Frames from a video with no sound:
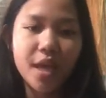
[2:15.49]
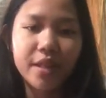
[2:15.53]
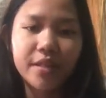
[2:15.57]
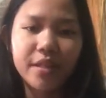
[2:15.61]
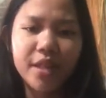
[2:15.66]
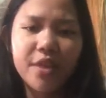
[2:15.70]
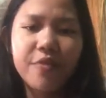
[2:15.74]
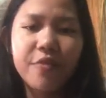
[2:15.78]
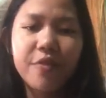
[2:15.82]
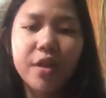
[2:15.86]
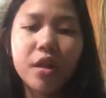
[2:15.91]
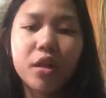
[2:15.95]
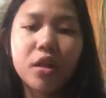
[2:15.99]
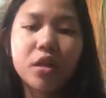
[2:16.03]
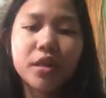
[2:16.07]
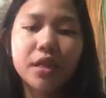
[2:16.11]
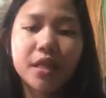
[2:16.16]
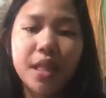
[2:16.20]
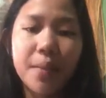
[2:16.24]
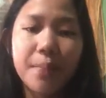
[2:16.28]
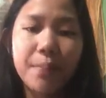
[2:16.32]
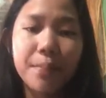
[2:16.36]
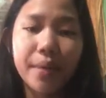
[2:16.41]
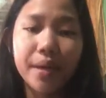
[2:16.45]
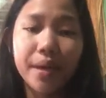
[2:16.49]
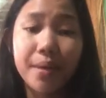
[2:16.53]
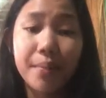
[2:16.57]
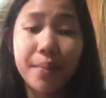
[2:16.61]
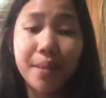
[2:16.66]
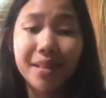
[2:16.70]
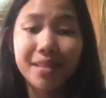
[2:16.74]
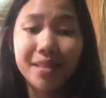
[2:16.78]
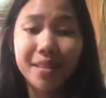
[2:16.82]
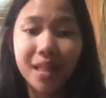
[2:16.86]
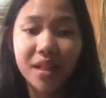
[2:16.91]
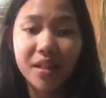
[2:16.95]
Difficult
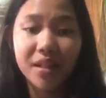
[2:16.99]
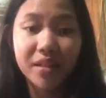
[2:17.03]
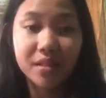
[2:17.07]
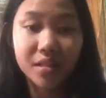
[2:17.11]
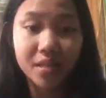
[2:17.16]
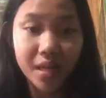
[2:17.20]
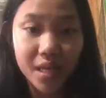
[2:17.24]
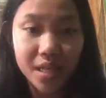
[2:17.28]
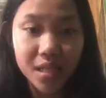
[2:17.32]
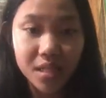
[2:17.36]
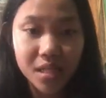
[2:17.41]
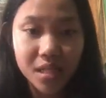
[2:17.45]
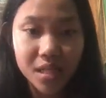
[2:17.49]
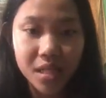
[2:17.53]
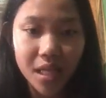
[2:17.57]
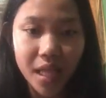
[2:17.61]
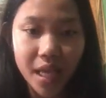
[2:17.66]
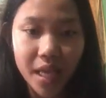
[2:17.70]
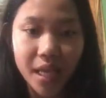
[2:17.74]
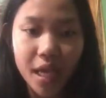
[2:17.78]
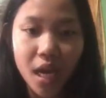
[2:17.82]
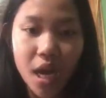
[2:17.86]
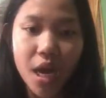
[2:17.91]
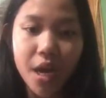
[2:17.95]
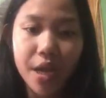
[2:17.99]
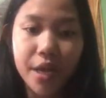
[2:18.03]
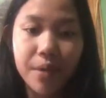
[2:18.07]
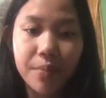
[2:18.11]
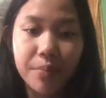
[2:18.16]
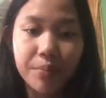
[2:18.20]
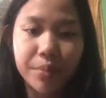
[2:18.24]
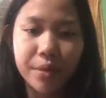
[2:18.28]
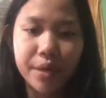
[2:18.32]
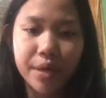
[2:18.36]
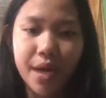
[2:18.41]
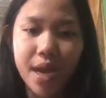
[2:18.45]
temperamental traits like
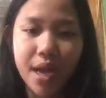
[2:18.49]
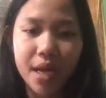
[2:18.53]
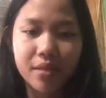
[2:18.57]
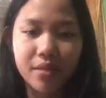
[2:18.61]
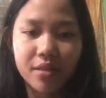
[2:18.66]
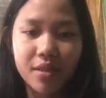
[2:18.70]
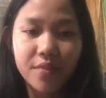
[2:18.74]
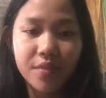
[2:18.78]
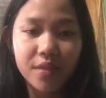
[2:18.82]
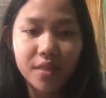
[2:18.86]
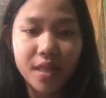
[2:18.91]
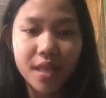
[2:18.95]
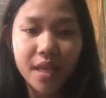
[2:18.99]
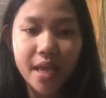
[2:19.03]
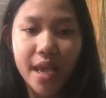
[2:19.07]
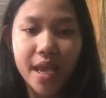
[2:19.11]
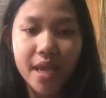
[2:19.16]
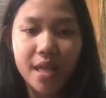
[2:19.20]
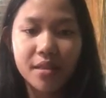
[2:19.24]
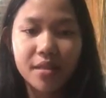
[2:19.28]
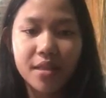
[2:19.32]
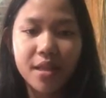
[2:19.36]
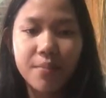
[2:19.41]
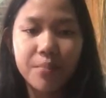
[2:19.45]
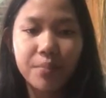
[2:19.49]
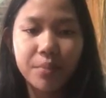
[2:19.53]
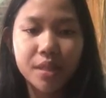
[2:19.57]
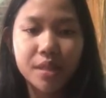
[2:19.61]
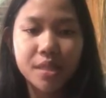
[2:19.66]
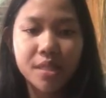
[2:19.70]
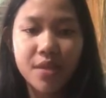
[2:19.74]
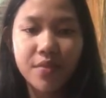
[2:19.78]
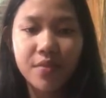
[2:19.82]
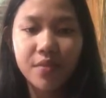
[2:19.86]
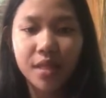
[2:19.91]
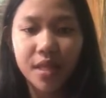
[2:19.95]
hyperactivity and
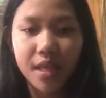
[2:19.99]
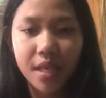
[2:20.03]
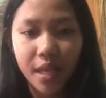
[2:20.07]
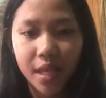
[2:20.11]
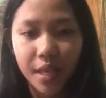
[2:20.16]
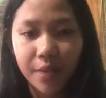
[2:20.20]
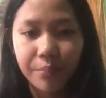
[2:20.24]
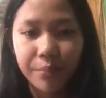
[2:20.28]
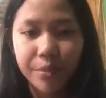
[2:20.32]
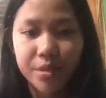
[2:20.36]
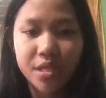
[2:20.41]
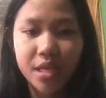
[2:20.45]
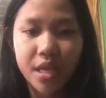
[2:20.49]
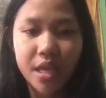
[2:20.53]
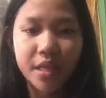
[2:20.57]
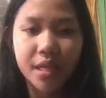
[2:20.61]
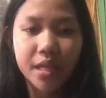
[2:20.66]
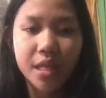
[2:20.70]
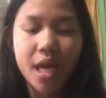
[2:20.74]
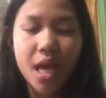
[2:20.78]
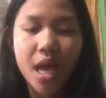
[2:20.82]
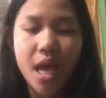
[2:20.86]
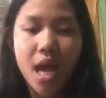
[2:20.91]
impulsivity can present